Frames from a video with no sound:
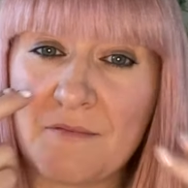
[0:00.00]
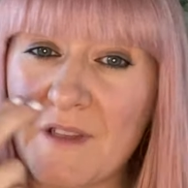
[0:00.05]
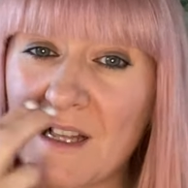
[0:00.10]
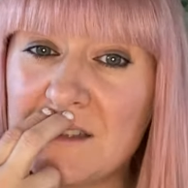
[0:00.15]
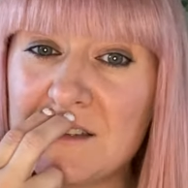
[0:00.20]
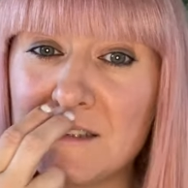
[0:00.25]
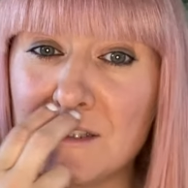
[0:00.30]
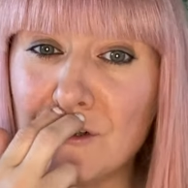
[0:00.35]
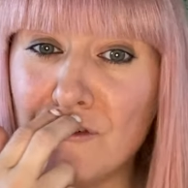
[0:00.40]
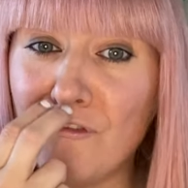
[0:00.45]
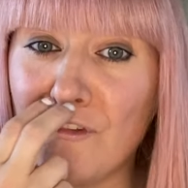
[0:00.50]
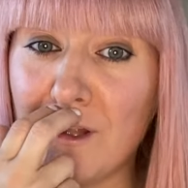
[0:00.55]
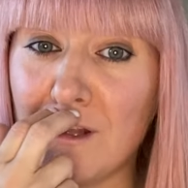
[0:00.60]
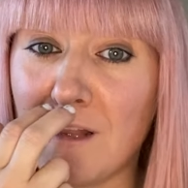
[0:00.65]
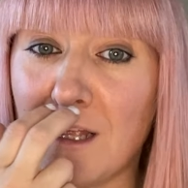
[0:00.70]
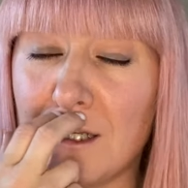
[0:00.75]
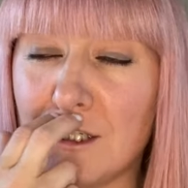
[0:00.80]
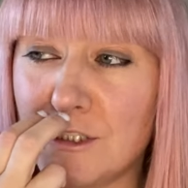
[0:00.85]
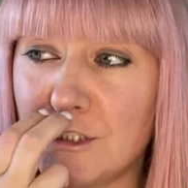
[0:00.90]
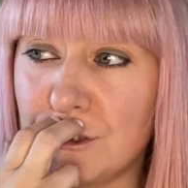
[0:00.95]
I still feel
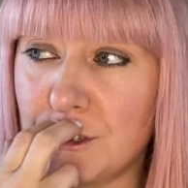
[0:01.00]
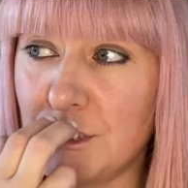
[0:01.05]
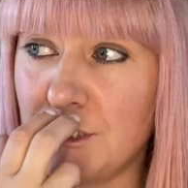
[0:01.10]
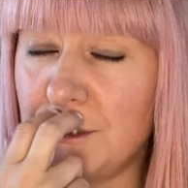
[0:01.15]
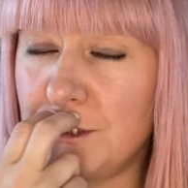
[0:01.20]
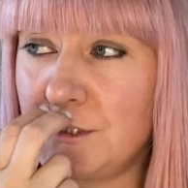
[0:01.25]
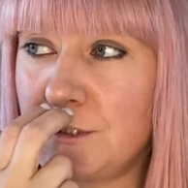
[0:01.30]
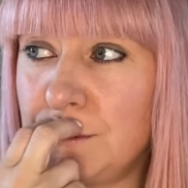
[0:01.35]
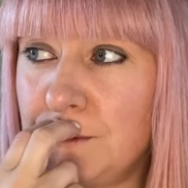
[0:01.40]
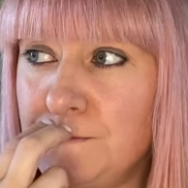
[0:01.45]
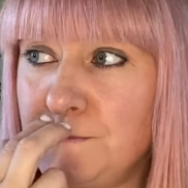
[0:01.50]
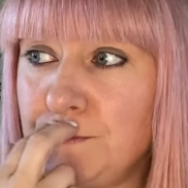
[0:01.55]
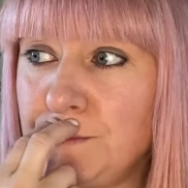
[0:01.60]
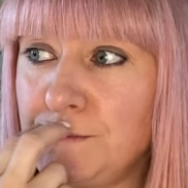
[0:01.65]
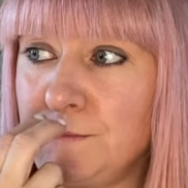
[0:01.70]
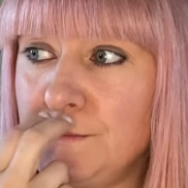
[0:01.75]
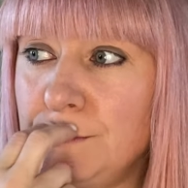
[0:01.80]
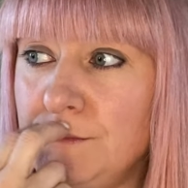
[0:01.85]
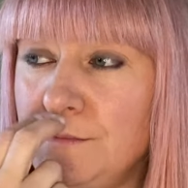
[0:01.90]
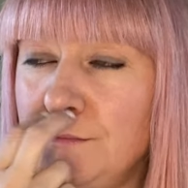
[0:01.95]
anxious.
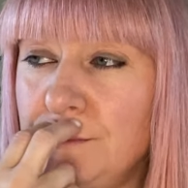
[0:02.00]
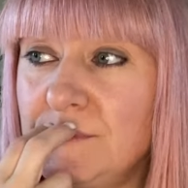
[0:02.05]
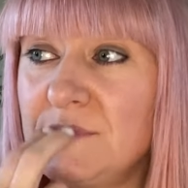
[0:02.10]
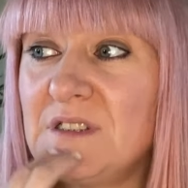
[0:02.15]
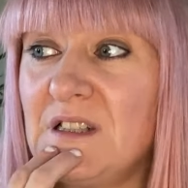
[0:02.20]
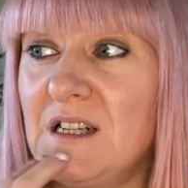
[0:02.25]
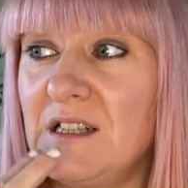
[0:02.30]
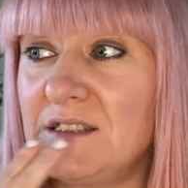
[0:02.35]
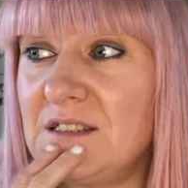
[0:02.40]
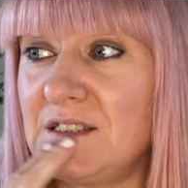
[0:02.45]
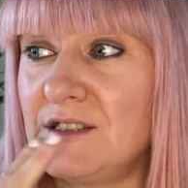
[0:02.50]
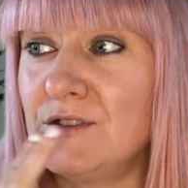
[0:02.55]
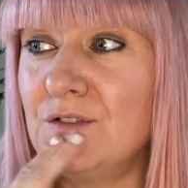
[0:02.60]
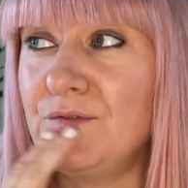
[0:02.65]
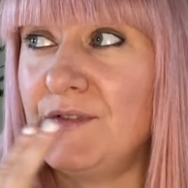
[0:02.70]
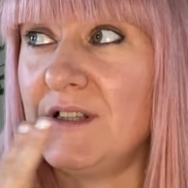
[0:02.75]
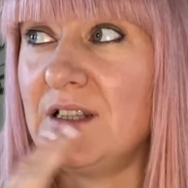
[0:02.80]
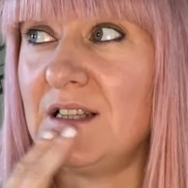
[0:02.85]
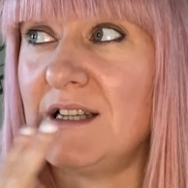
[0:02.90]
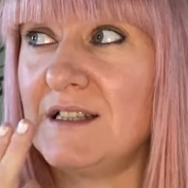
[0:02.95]
I still
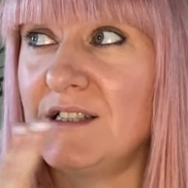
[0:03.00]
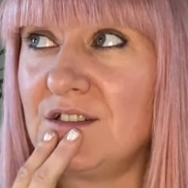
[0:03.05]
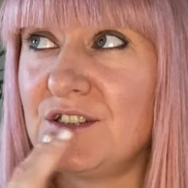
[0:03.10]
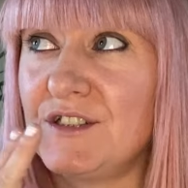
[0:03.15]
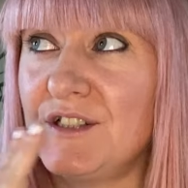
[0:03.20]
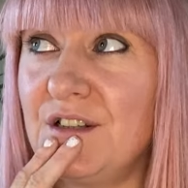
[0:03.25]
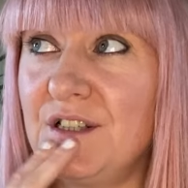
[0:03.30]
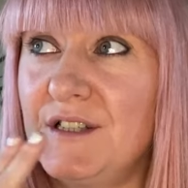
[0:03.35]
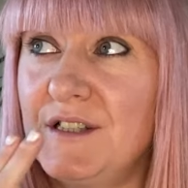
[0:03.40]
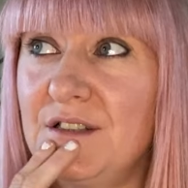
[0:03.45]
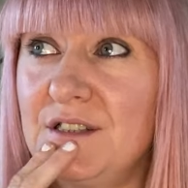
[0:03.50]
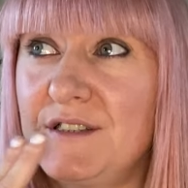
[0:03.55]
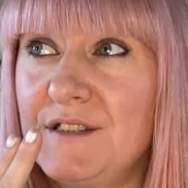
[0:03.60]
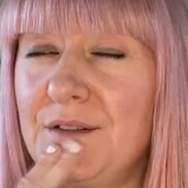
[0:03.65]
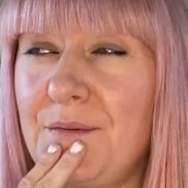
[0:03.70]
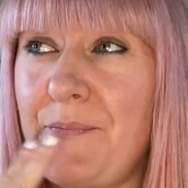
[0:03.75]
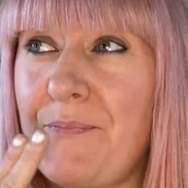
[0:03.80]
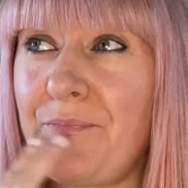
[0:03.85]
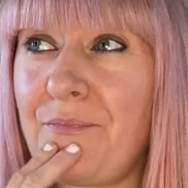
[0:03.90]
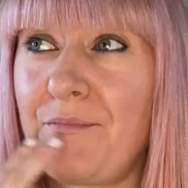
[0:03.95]
feel anxious.
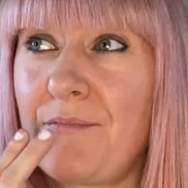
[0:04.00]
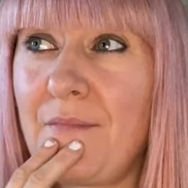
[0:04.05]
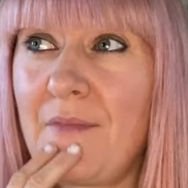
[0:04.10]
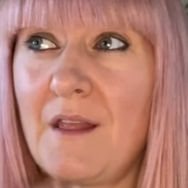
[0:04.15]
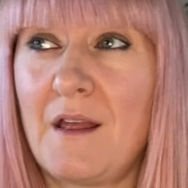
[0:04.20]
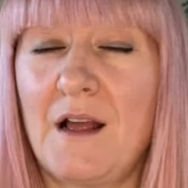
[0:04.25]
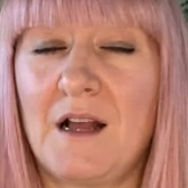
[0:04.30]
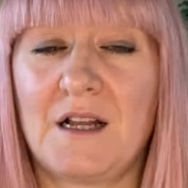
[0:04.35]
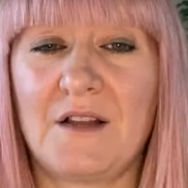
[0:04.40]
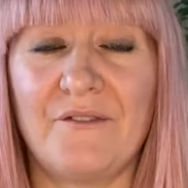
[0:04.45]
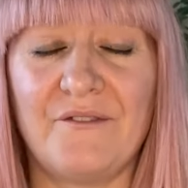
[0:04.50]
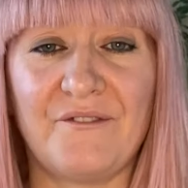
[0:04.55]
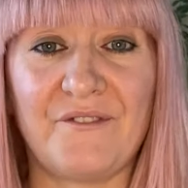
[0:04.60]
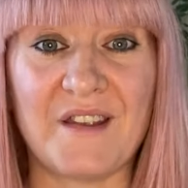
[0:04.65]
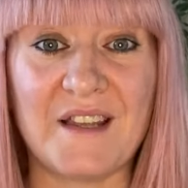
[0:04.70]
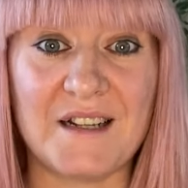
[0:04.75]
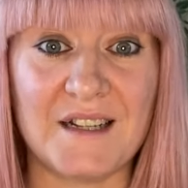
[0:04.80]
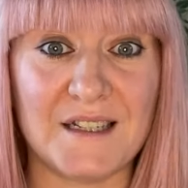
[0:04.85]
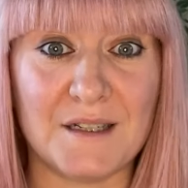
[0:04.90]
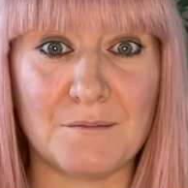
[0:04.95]
I can
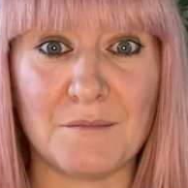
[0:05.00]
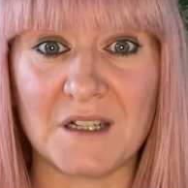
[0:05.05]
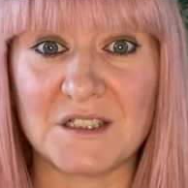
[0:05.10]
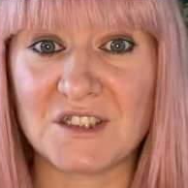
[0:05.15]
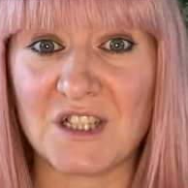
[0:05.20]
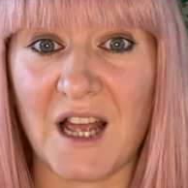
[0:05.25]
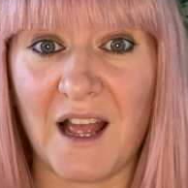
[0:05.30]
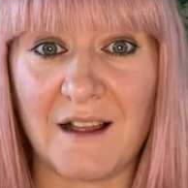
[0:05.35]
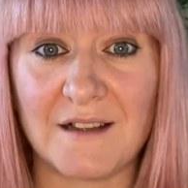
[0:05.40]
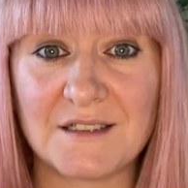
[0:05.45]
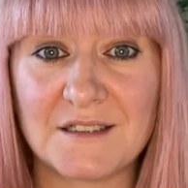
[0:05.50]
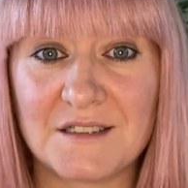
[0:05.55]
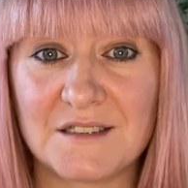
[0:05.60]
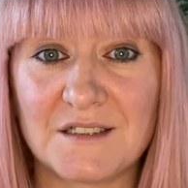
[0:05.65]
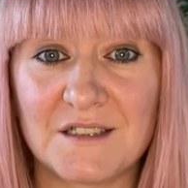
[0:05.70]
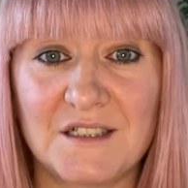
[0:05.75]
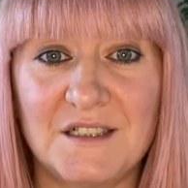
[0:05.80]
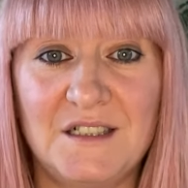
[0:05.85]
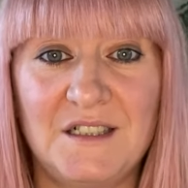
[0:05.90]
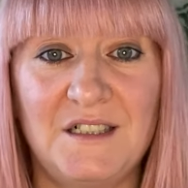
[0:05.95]
feel it in my
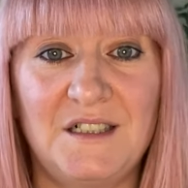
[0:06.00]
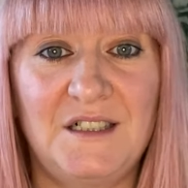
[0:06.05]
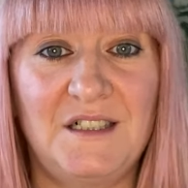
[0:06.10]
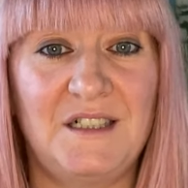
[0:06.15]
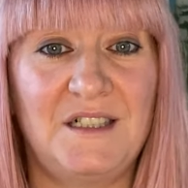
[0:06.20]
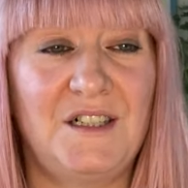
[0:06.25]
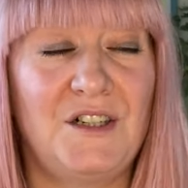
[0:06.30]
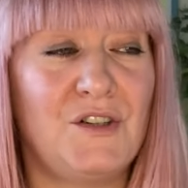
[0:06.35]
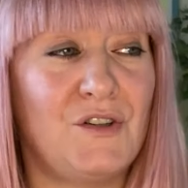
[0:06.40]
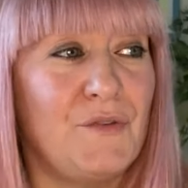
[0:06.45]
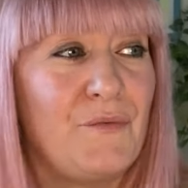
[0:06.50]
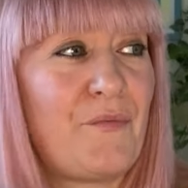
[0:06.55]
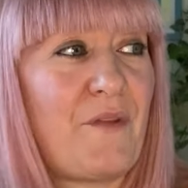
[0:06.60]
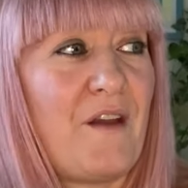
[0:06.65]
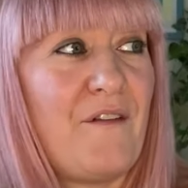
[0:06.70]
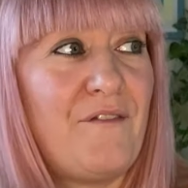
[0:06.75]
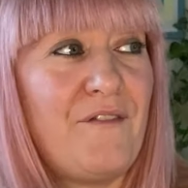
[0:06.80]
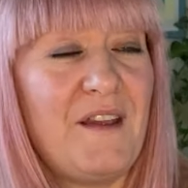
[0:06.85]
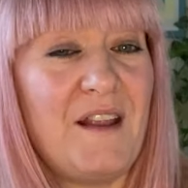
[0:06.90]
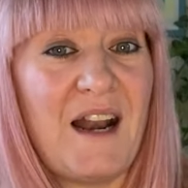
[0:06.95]
chest. I
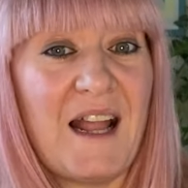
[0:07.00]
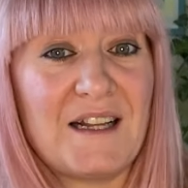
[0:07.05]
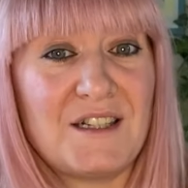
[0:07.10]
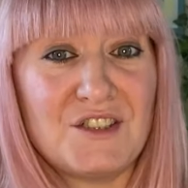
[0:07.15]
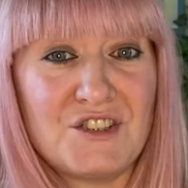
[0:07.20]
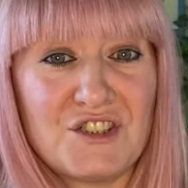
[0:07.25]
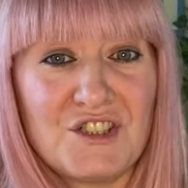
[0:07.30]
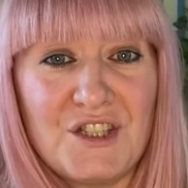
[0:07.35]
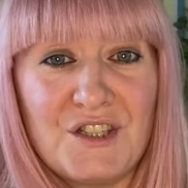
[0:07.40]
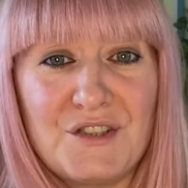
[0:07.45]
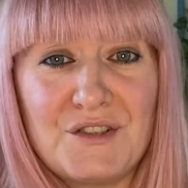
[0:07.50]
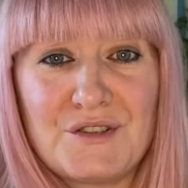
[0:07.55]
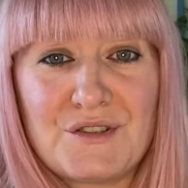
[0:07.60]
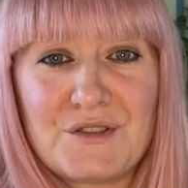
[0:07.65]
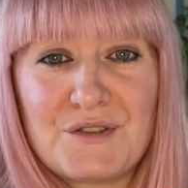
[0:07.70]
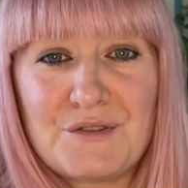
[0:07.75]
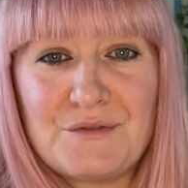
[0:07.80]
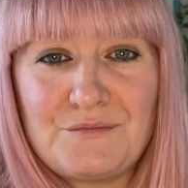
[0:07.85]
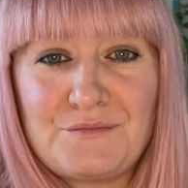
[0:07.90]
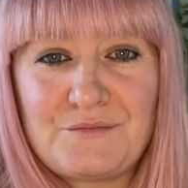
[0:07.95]
feel anxious.